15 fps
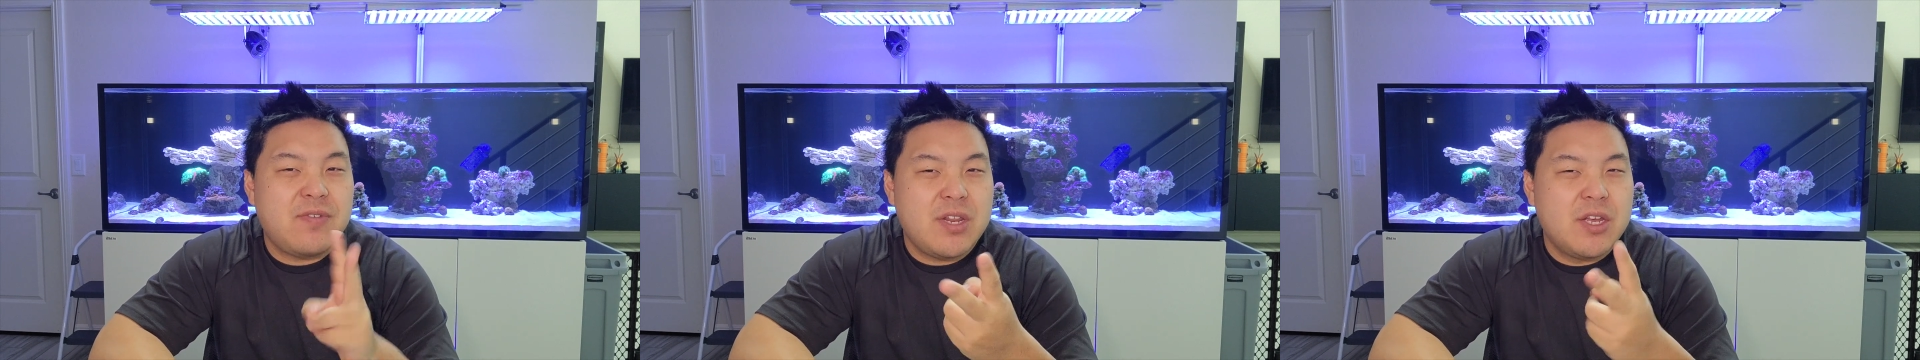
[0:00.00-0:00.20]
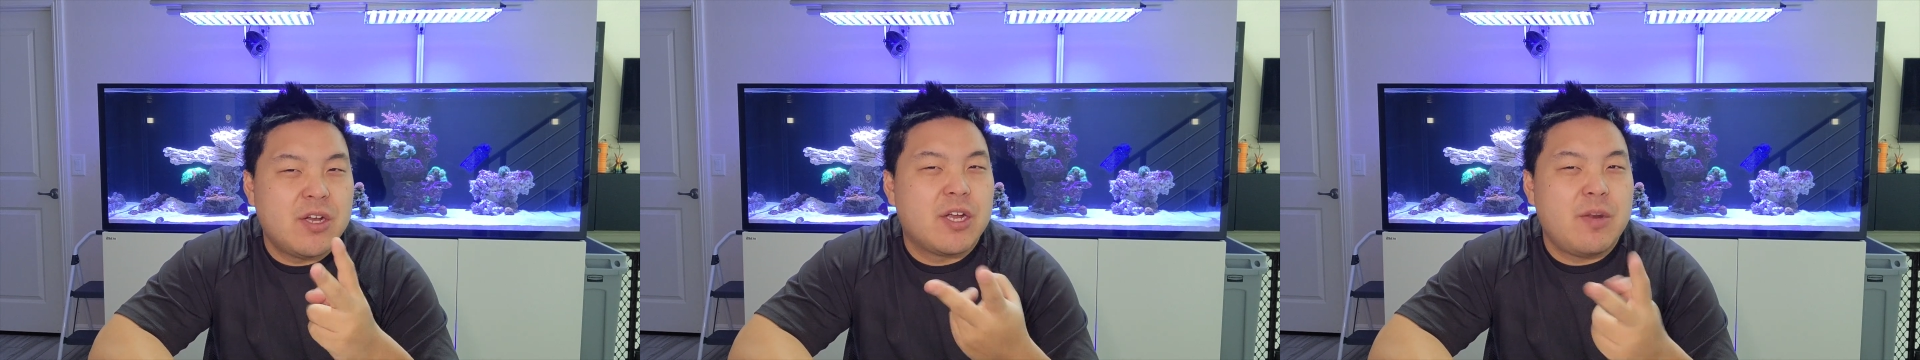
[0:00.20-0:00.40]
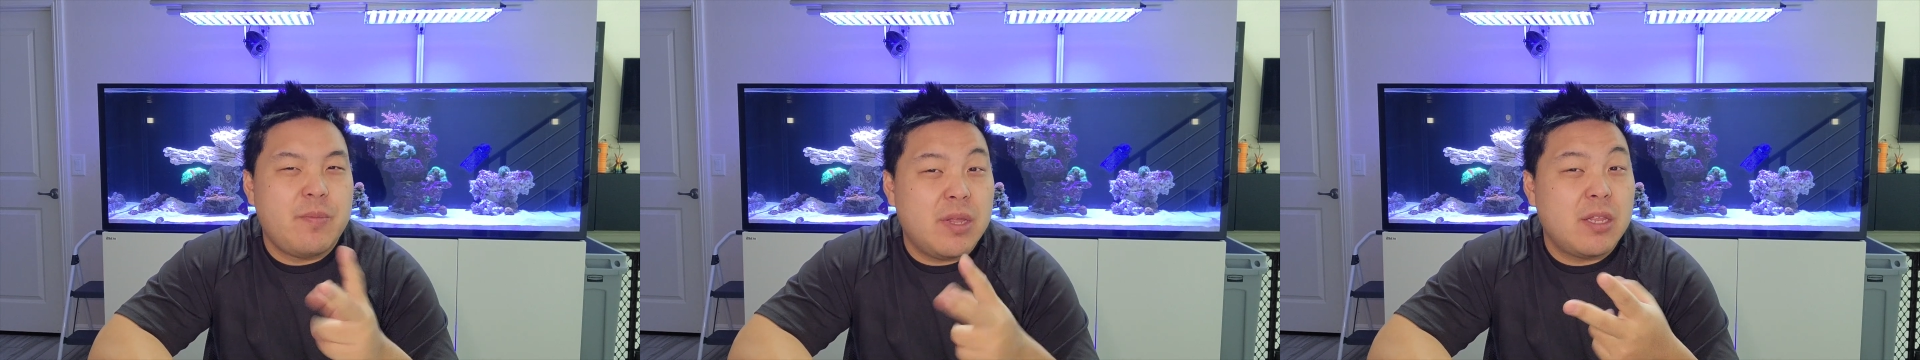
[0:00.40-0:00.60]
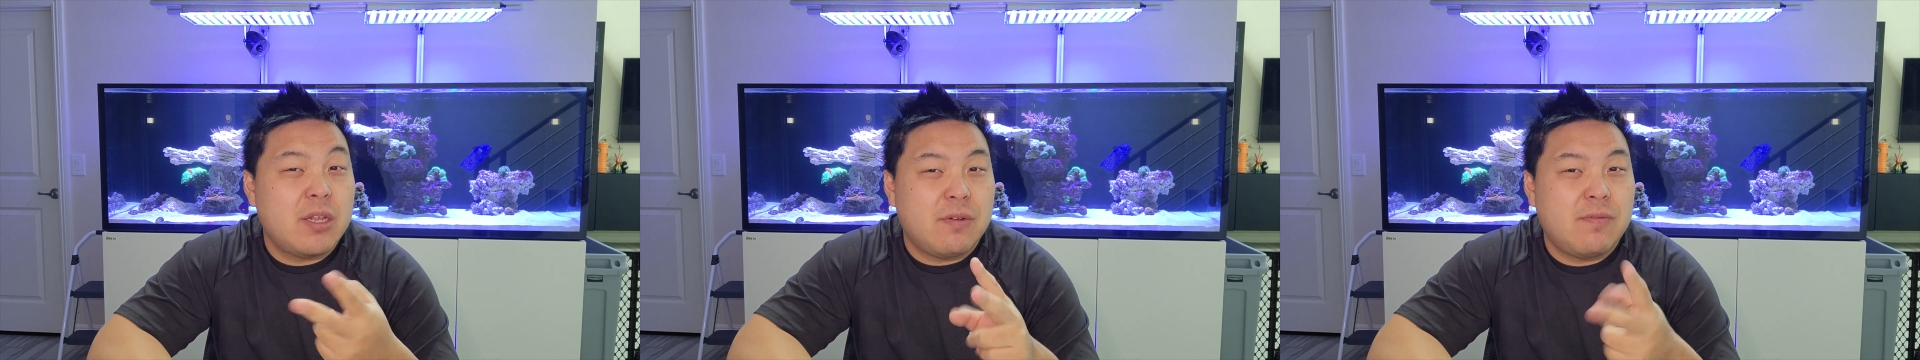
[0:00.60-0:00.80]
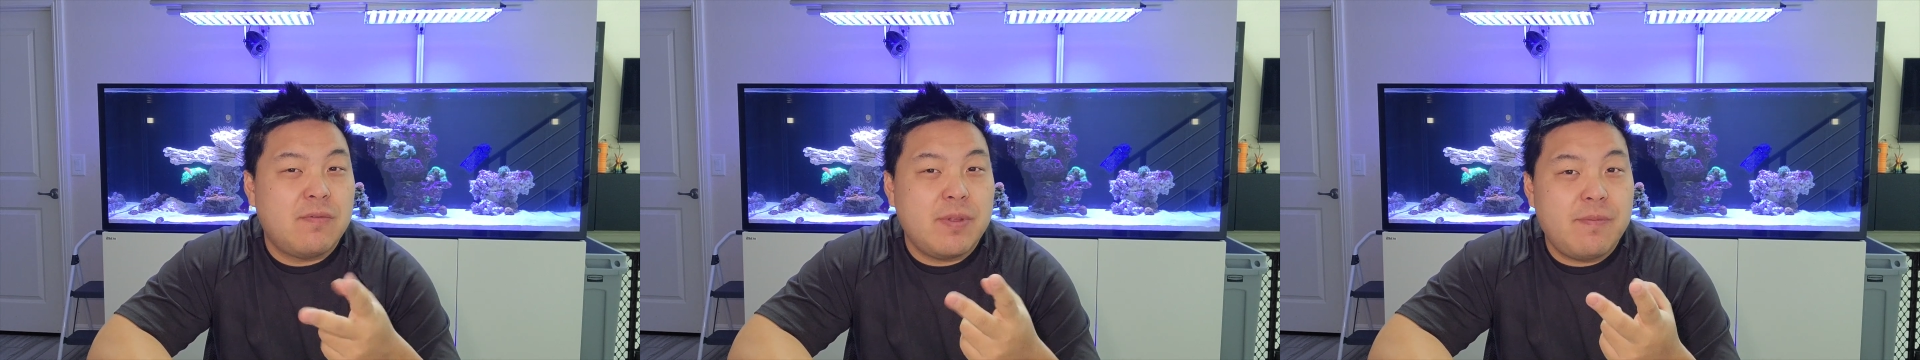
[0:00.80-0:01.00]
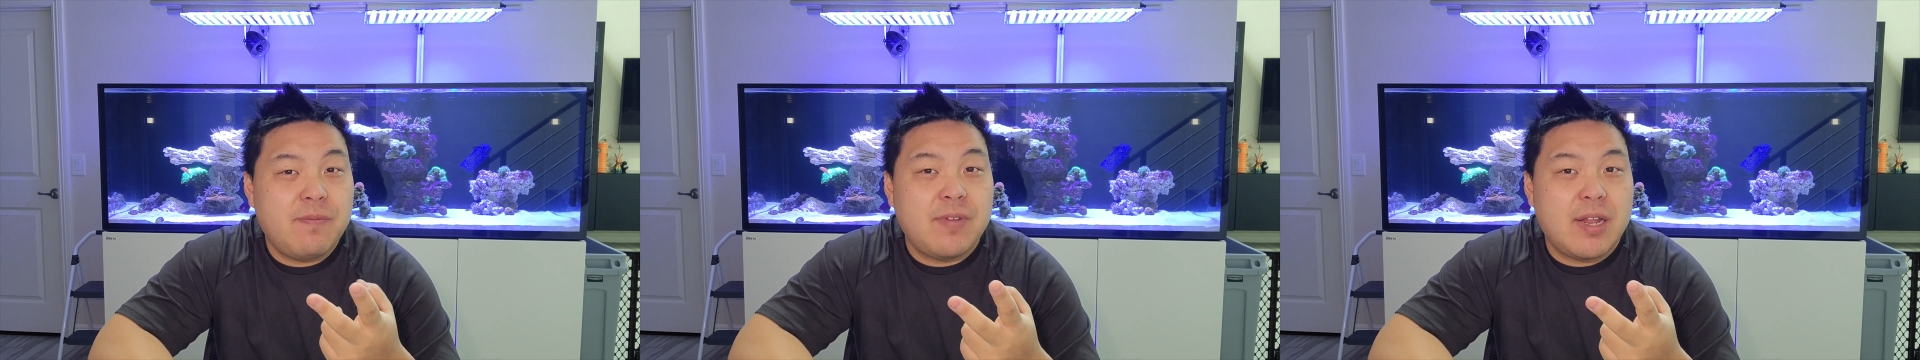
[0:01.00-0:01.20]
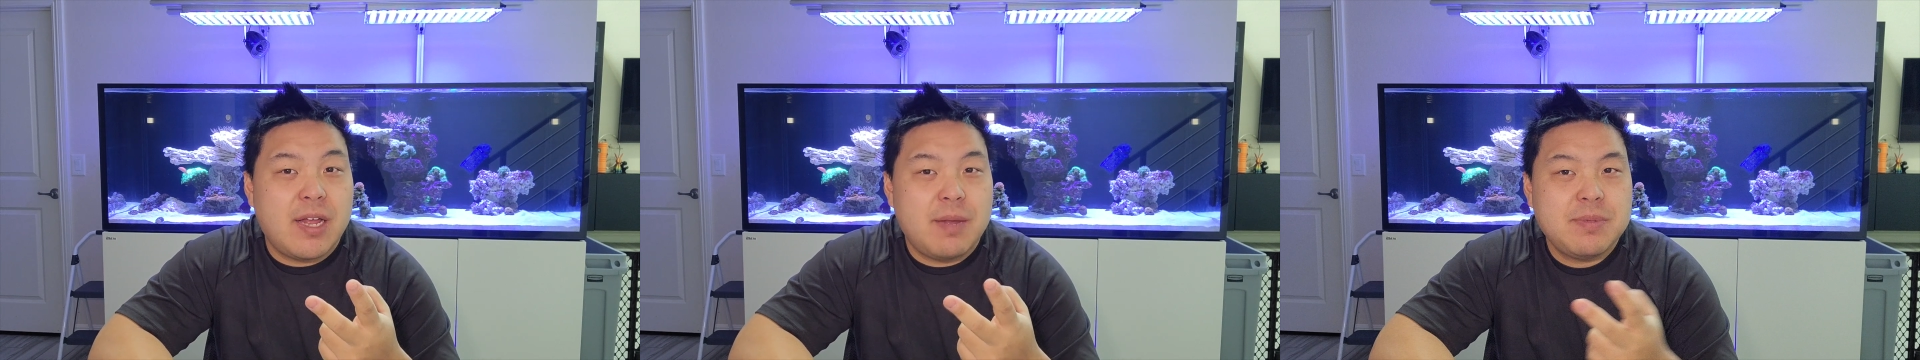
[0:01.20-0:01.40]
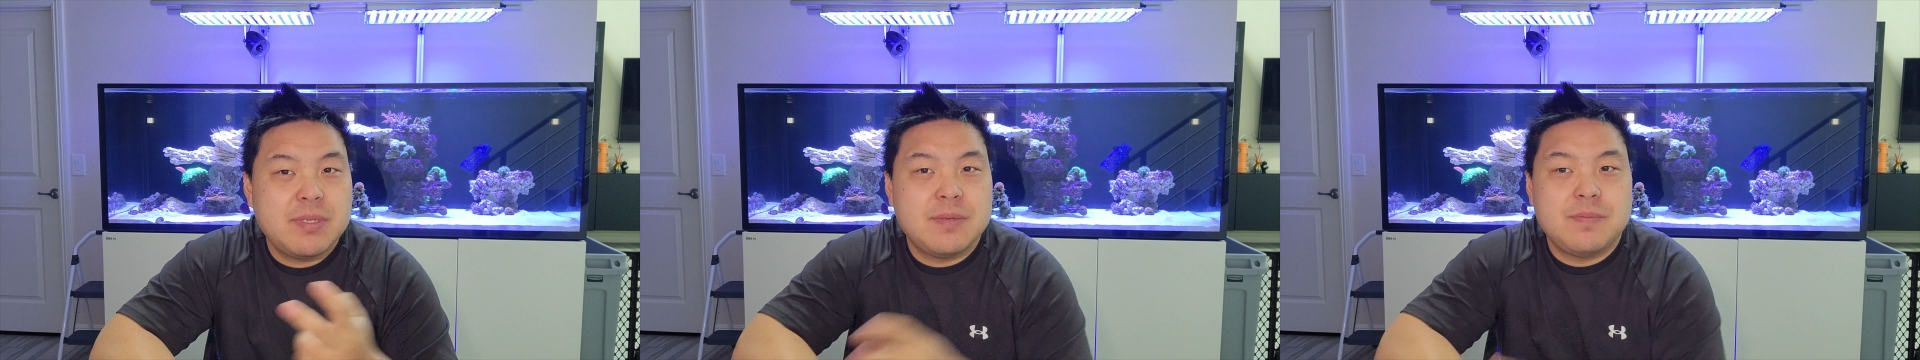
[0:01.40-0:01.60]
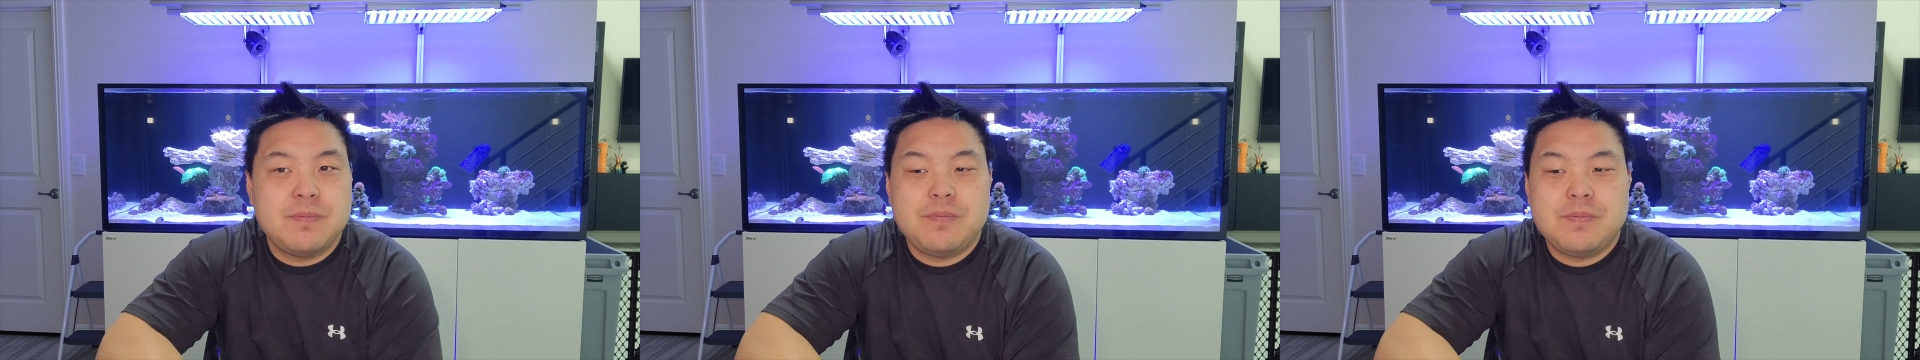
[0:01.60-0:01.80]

video are going to be a little flip-flopped,